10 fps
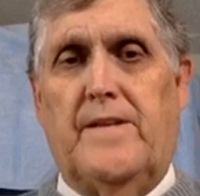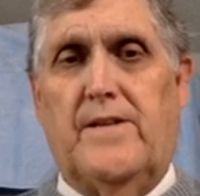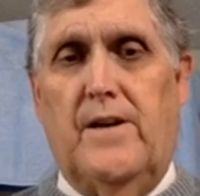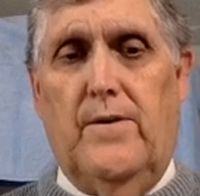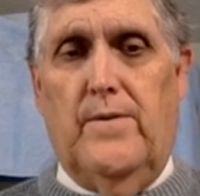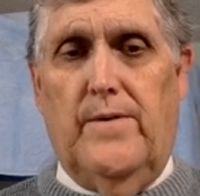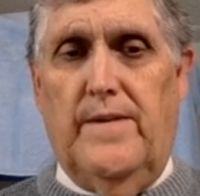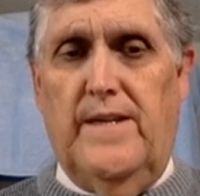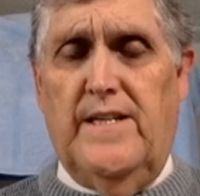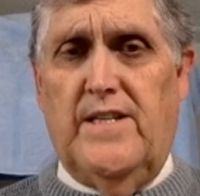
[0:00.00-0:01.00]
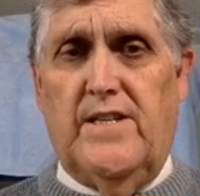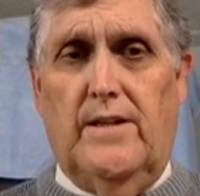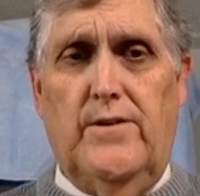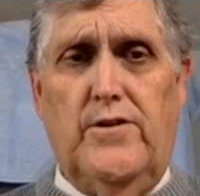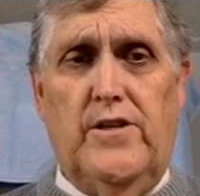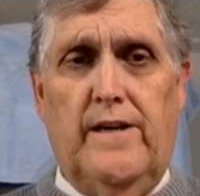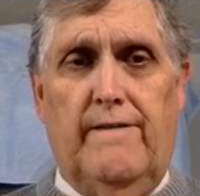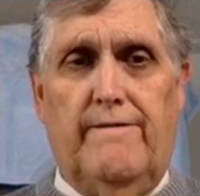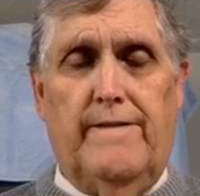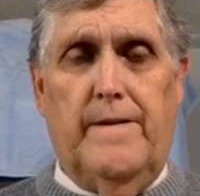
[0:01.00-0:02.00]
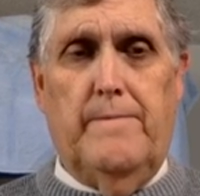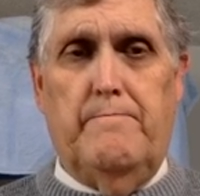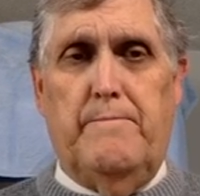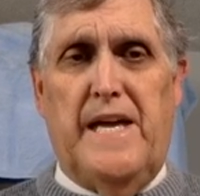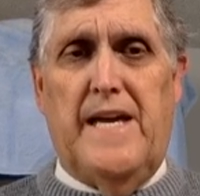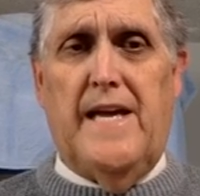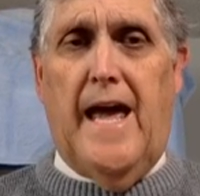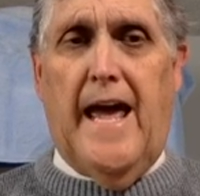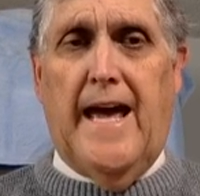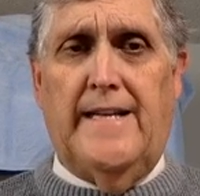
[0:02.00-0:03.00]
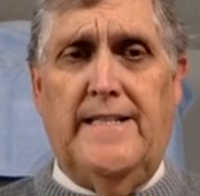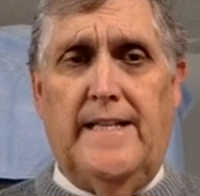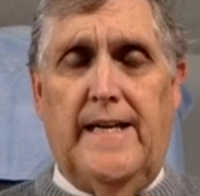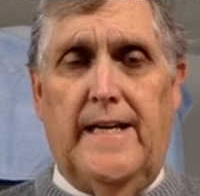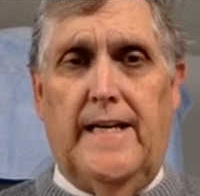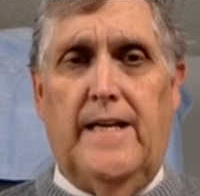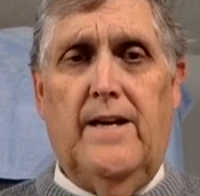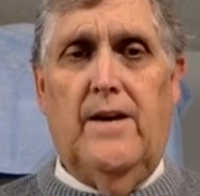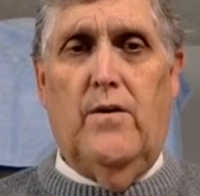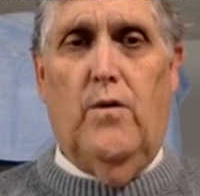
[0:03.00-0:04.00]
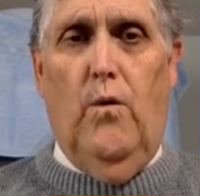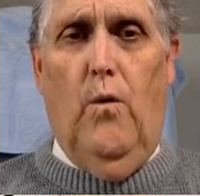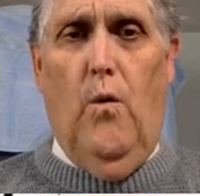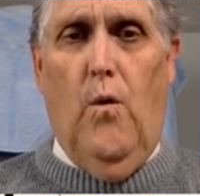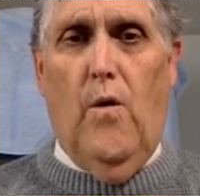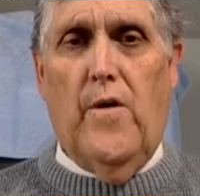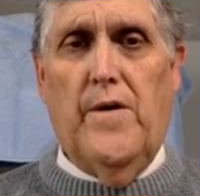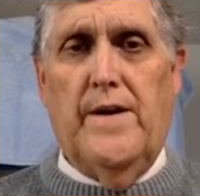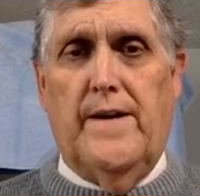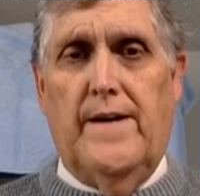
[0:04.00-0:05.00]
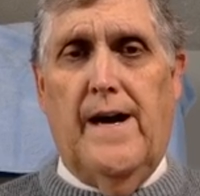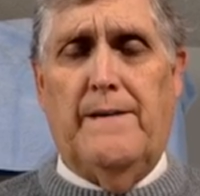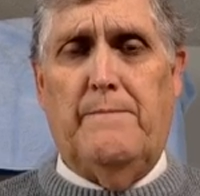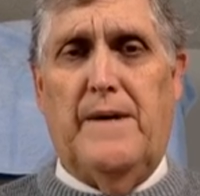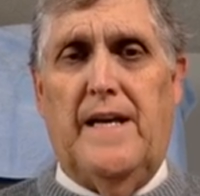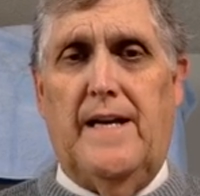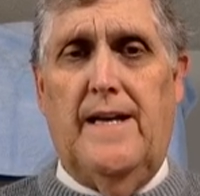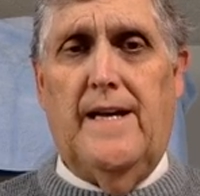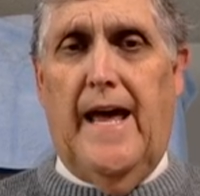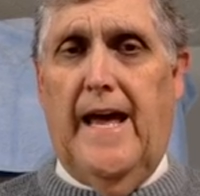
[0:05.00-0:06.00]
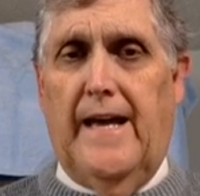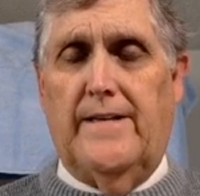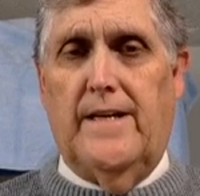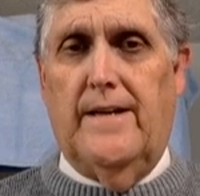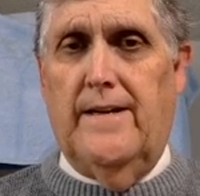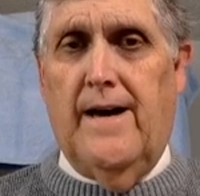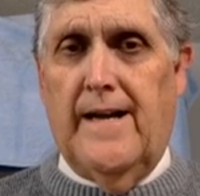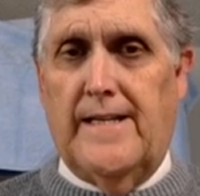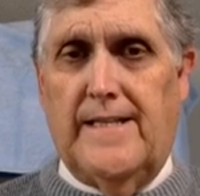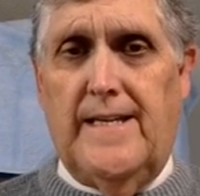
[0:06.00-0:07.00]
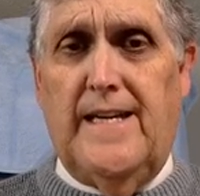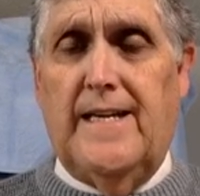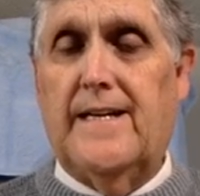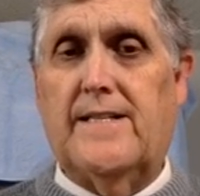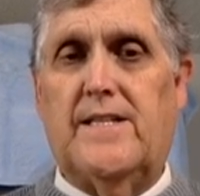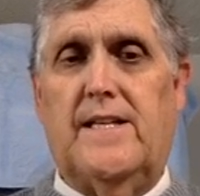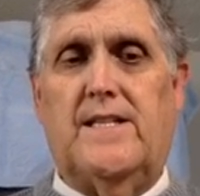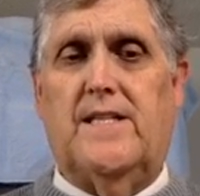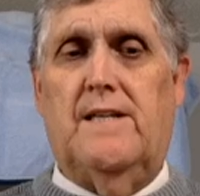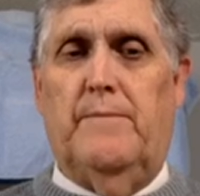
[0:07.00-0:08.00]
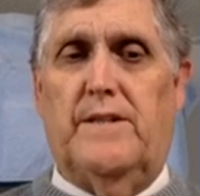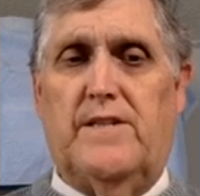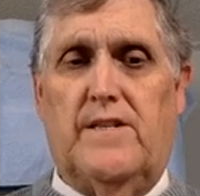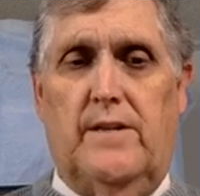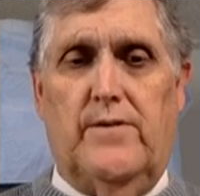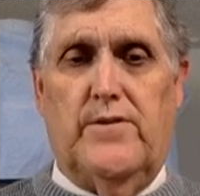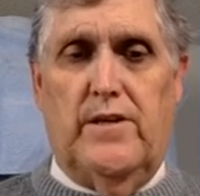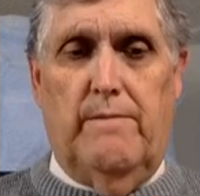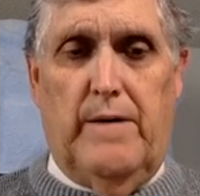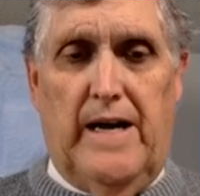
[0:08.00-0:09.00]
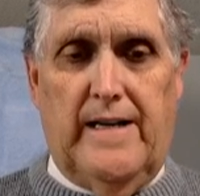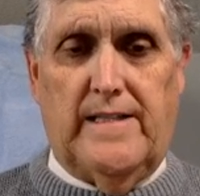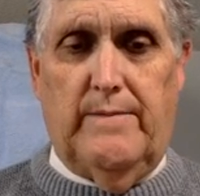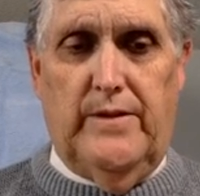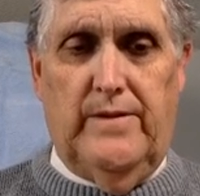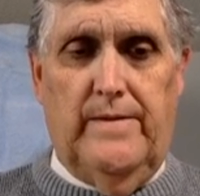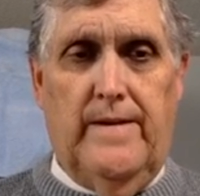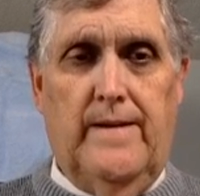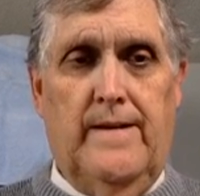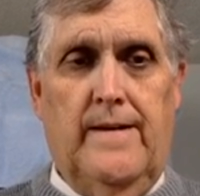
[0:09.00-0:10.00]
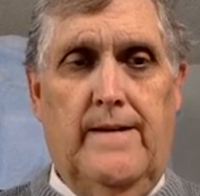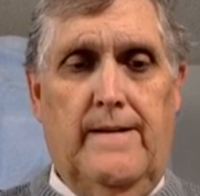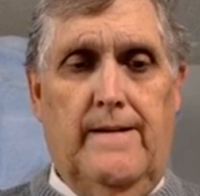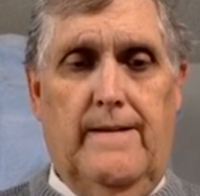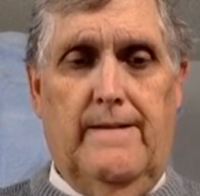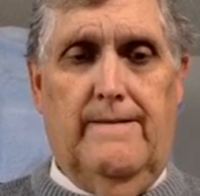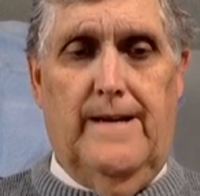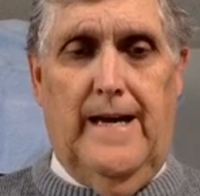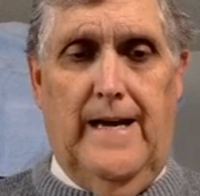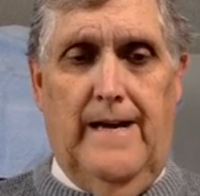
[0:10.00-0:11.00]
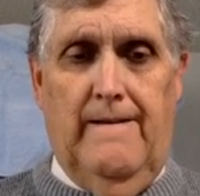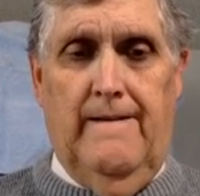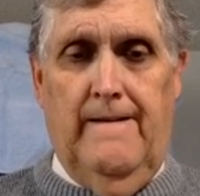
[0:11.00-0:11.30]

So this solution of B and D or not B and not D is the simplest solution possible. Okay.